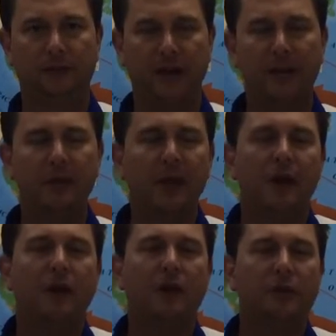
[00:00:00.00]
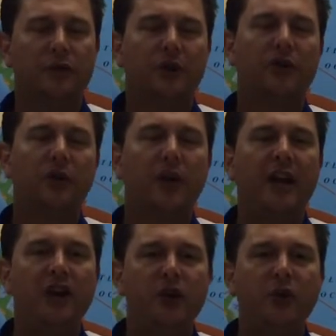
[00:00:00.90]
Okay. There was also a
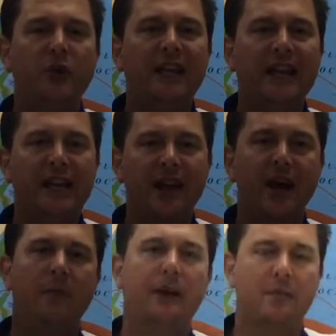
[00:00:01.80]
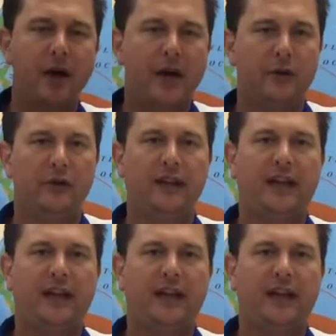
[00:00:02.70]
new economic model that